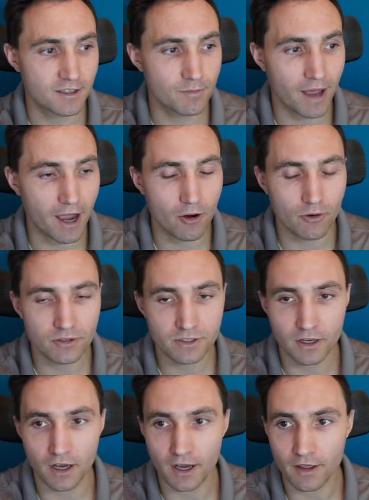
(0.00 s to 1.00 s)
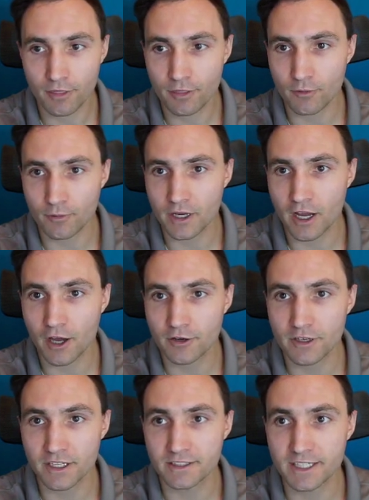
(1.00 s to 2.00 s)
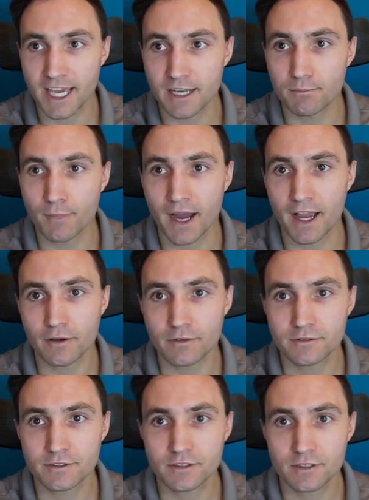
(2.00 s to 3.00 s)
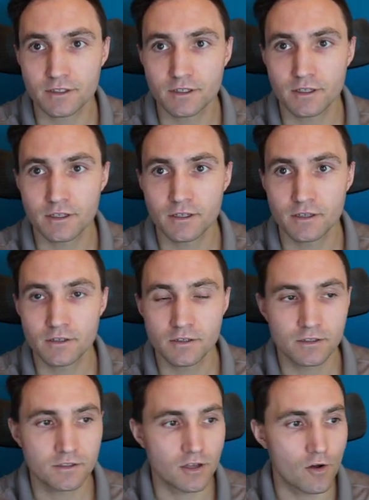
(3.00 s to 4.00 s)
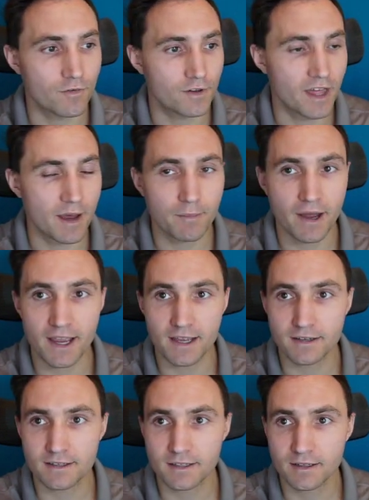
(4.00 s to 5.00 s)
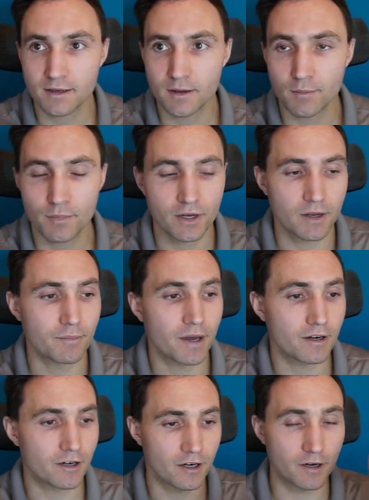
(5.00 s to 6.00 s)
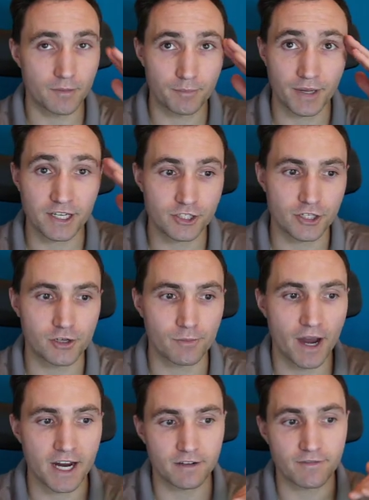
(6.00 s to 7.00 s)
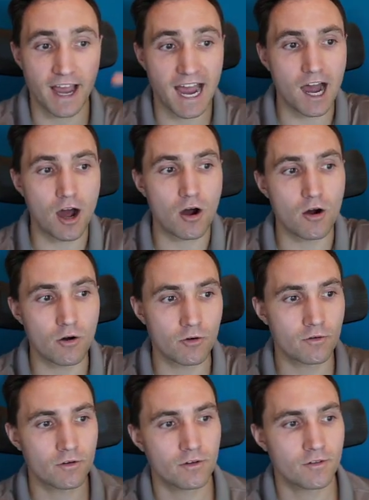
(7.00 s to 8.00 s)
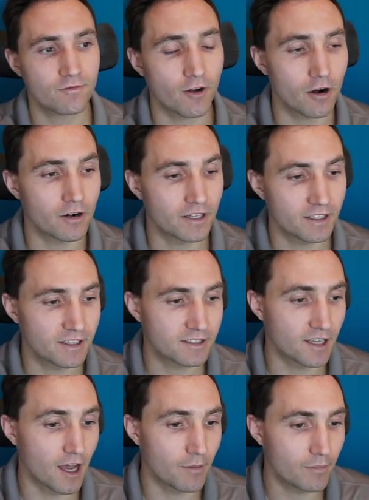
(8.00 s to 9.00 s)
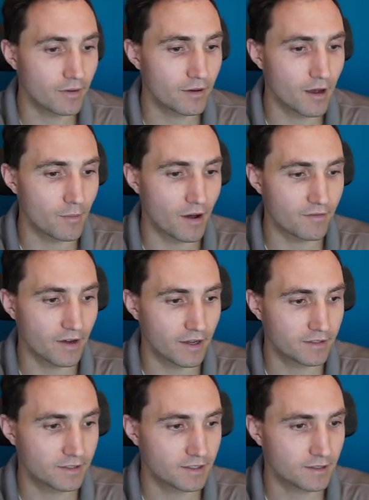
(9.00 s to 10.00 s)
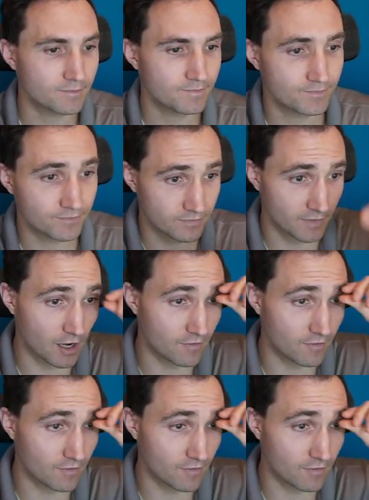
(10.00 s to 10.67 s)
about 310 miles. Hopefully that might put a better picture in your mind of how far it's up above us, how